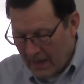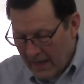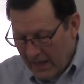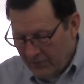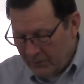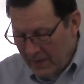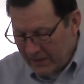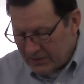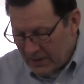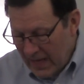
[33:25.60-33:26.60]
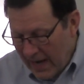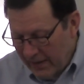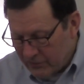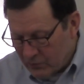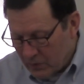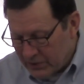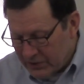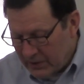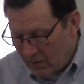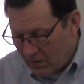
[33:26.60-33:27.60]
If men's lives were
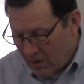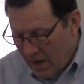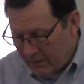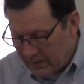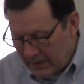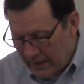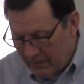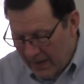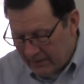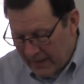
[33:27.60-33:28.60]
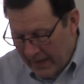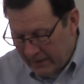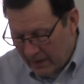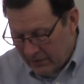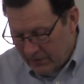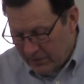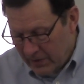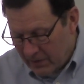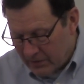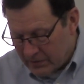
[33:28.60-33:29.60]
still commonly about 900
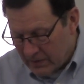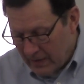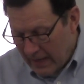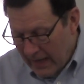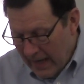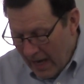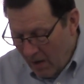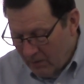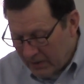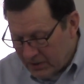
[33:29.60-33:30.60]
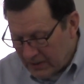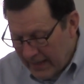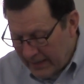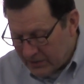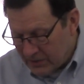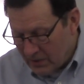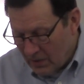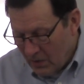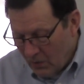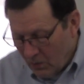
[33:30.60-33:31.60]
years, how much less
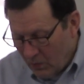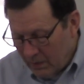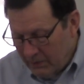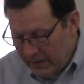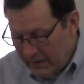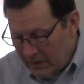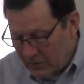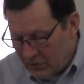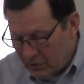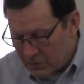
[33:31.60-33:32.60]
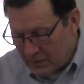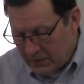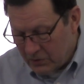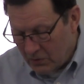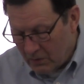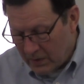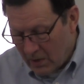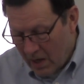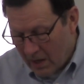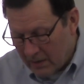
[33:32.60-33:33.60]
would be the inducement to
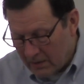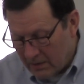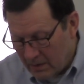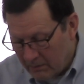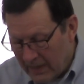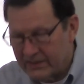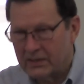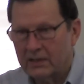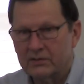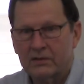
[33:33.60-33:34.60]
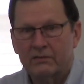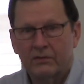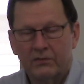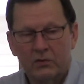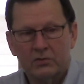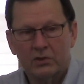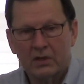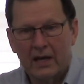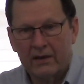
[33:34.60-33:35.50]
regard the blessings of a future life?